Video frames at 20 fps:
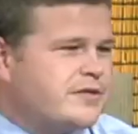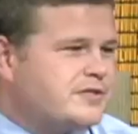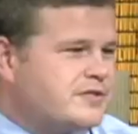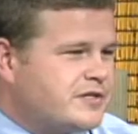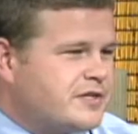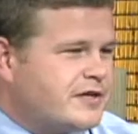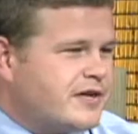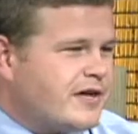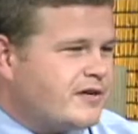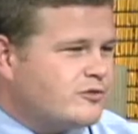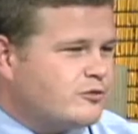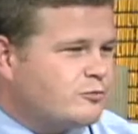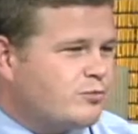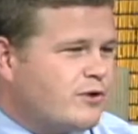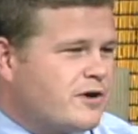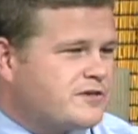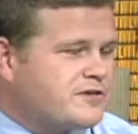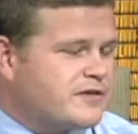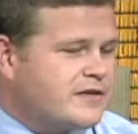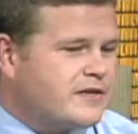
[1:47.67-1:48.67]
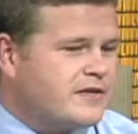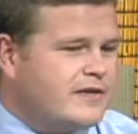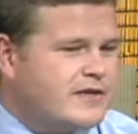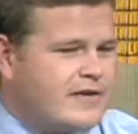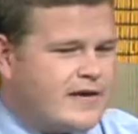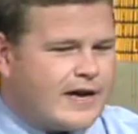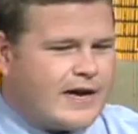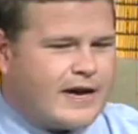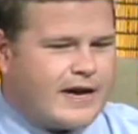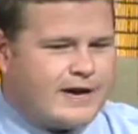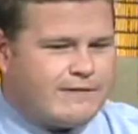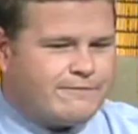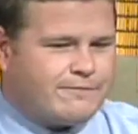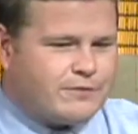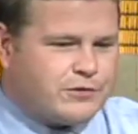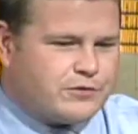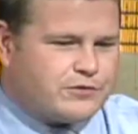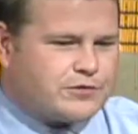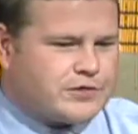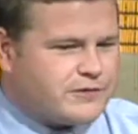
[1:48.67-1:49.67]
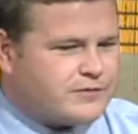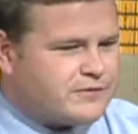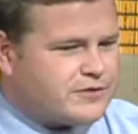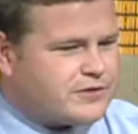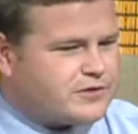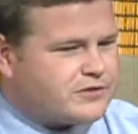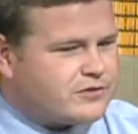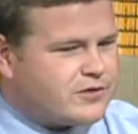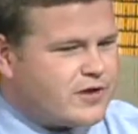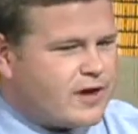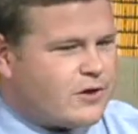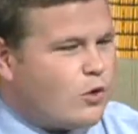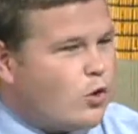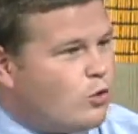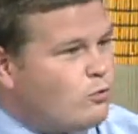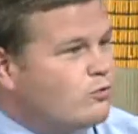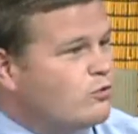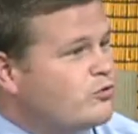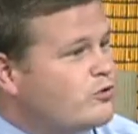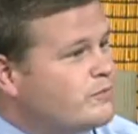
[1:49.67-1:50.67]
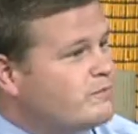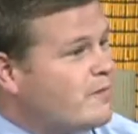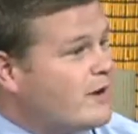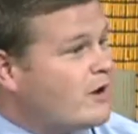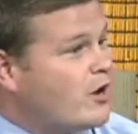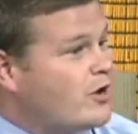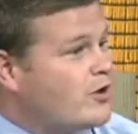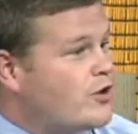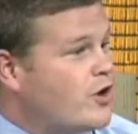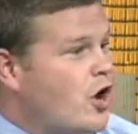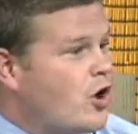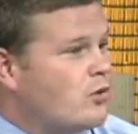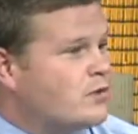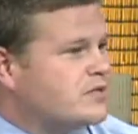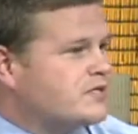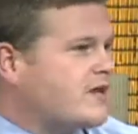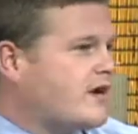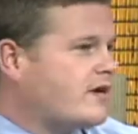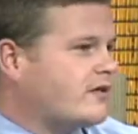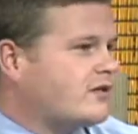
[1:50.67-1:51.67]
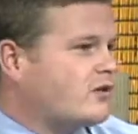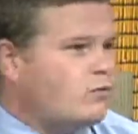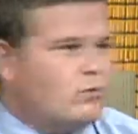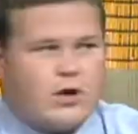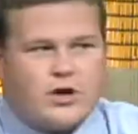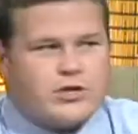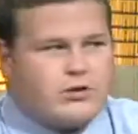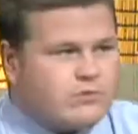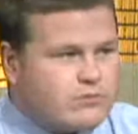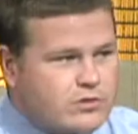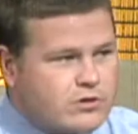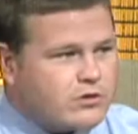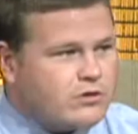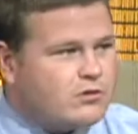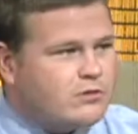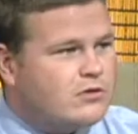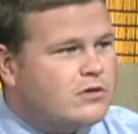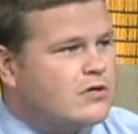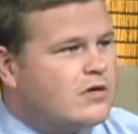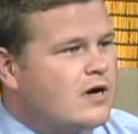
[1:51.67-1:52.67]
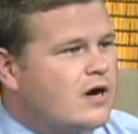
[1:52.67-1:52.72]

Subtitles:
city council president. For those of us at home who may not know exactly what you do,